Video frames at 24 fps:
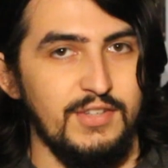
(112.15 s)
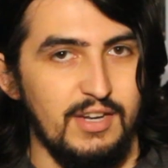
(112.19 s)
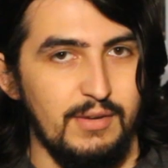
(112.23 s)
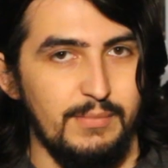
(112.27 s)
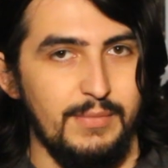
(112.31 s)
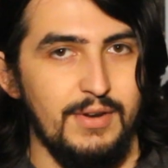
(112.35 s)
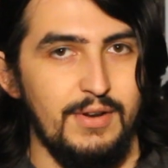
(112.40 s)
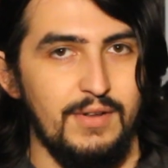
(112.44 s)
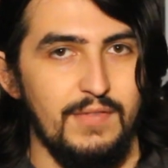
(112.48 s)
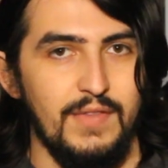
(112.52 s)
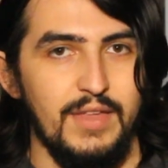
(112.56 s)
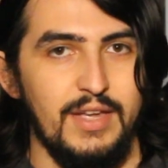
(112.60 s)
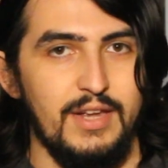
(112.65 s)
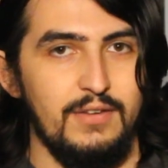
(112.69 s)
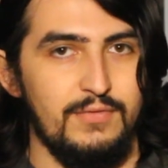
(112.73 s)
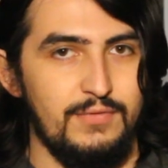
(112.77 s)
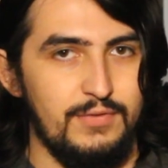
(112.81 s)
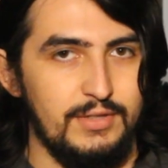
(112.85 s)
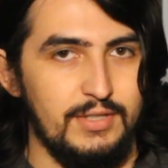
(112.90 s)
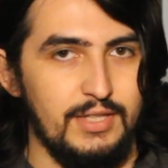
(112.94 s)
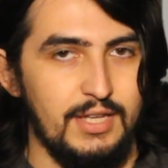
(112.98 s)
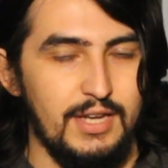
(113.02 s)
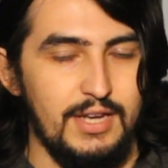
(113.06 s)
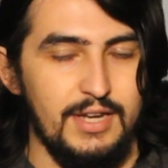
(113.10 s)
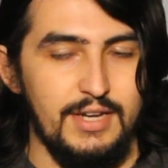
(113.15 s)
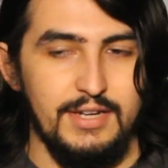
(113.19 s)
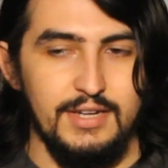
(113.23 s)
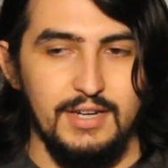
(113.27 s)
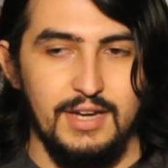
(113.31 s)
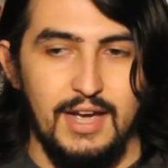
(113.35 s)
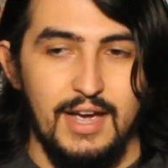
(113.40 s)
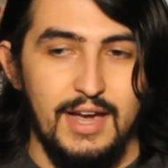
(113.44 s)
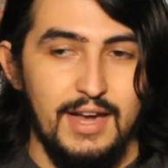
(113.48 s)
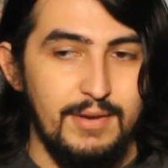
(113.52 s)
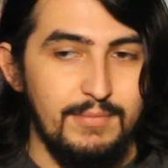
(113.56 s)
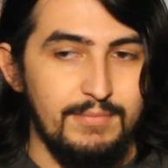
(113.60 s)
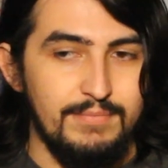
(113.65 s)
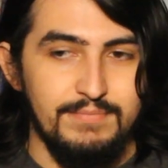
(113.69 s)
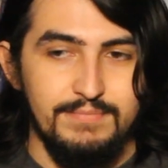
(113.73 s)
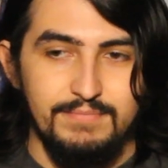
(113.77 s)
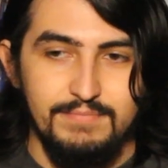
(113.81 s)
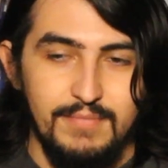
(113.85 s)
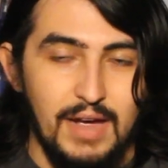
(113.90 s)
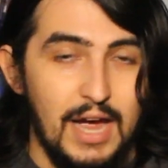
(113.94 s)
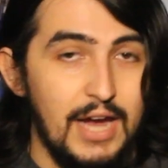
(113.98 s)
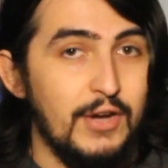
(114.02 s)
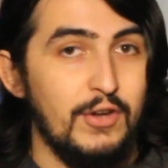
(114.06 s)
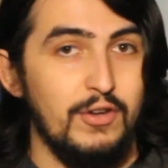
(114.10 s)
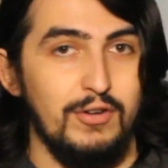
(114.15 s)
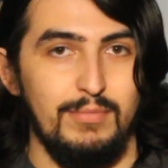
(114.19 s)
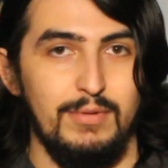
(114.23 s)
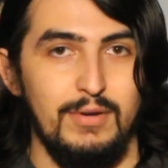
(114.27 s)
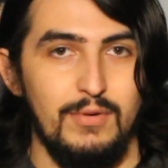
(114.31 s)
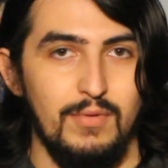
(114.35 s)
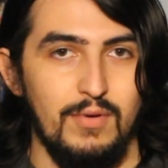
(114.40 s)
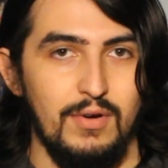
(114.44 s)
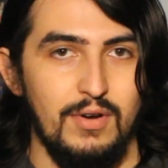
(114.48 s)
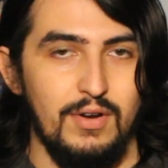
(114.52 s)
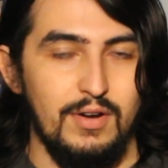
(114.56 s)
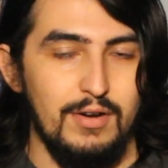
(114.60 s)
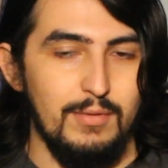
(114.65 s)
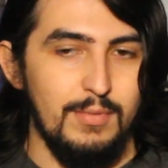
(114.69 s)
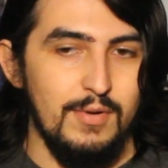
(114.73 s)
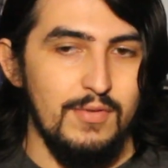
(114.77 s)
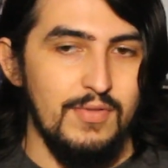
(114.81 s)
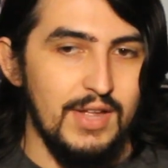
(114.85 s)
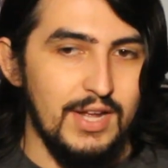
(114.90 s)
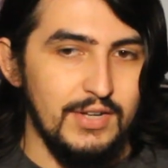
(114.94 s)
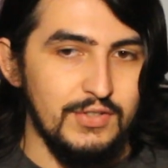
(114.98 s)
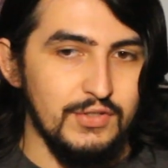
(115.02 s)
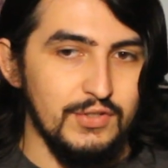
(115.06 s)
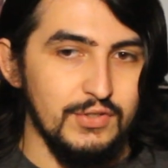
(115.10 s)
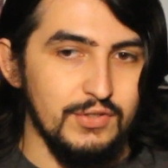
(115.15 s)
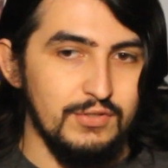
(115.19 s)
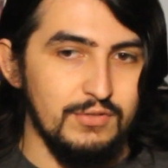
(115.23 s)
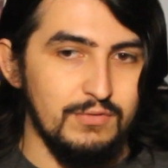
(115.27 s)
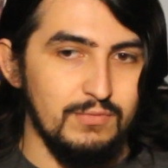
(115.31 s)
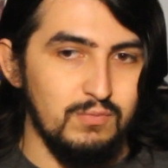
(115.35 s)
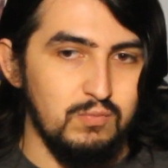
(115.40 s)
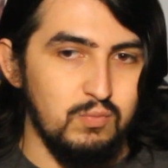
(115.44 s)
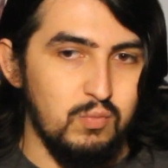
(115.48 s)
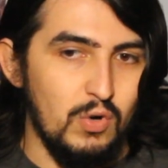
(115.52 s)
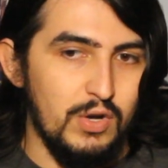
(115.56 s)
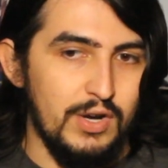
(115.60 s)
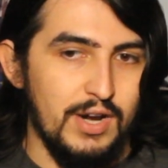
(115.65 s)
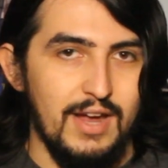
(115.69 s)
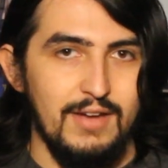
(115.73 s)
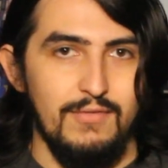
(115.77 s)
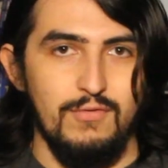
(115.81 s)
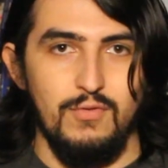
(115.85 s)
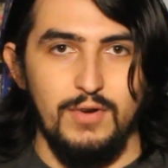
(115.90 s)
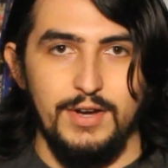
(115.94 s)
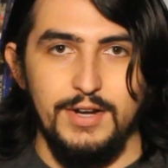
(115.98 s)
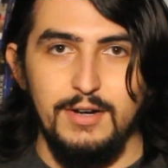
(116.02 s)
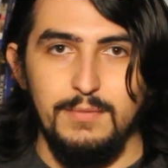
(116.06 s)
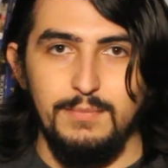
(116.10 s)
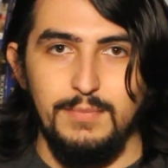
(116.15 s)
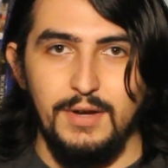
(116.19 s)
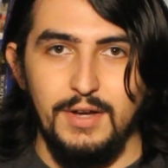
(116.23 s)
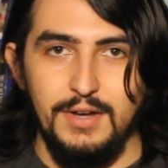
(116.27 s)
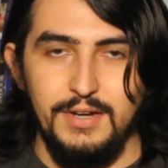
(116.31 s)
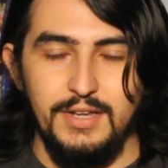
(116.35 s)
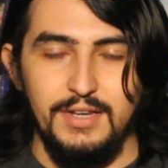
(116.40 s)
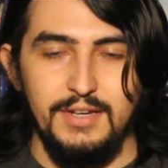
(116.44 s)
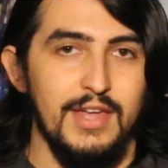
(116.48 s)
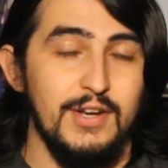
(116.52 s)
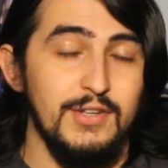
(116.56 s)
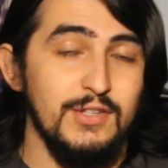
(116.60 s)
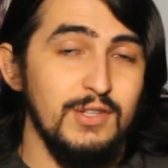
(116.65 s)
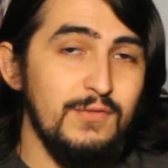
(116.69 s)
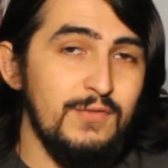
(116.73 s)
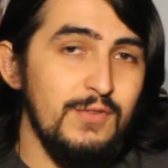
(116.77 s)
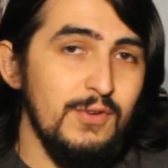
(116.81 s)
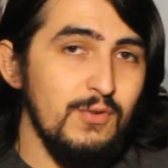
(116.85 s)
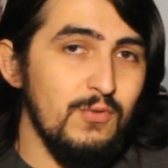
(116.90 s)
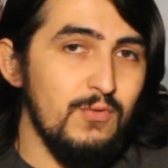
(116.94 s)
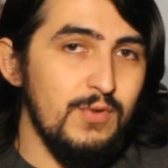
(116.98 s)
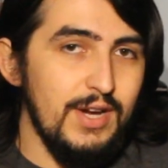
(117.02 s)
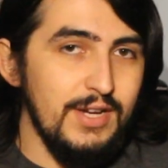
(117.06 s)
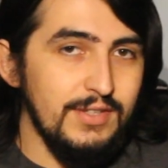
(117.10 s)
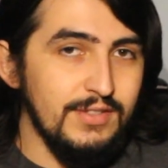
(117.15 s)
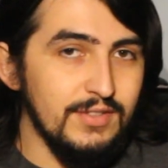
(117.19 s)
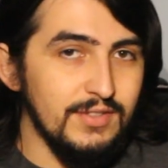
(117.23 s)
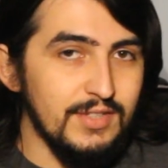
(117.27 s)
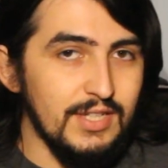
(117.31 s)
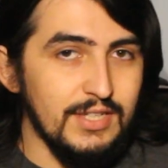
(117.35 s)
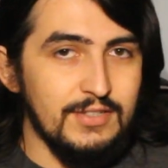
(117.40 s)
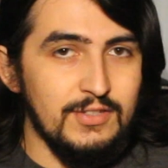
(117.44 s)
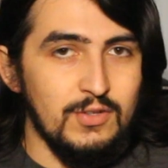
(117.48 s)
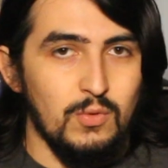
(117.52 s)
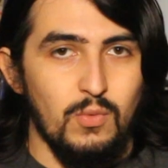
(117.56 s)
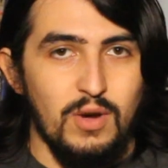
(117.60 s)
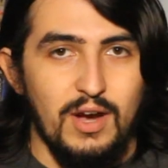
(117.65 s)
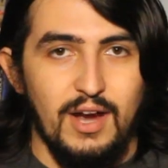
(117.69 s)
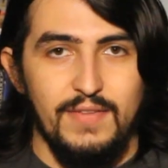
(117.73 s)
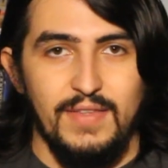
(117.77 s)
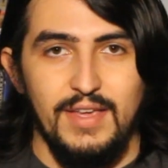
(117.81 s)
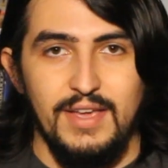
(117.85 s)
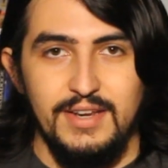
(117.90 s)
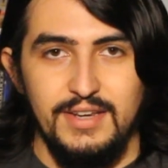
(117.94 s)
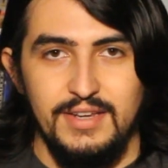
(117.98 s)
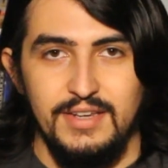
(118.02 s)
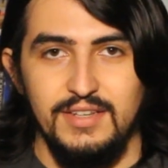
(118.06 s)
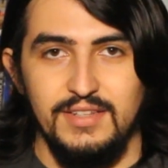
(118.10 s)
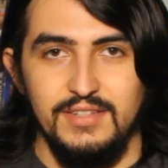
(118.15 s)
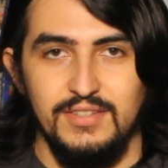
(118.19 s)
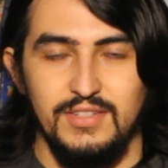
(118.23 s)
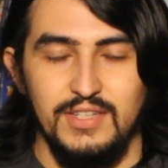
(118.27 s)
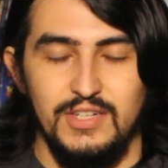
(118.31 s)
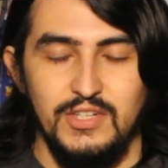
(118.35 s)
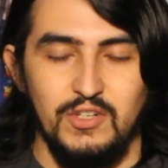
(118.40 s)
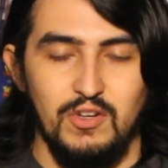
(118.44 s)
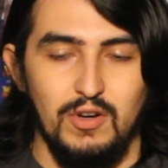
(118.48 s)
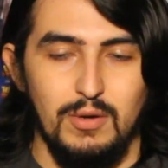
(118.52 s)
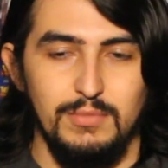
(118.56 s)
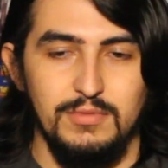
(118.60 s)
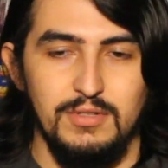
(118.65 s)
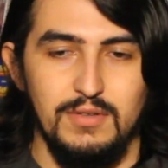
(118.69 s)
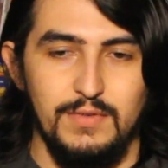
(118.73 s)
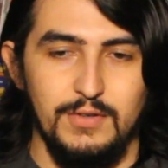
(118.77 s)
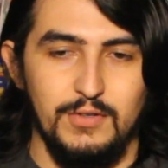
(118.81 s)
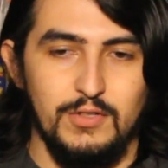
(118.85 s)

check me on that if you'd like. I could be wrong, but that's just what I've read up on it. And there's a few reasons as to why that is in terms of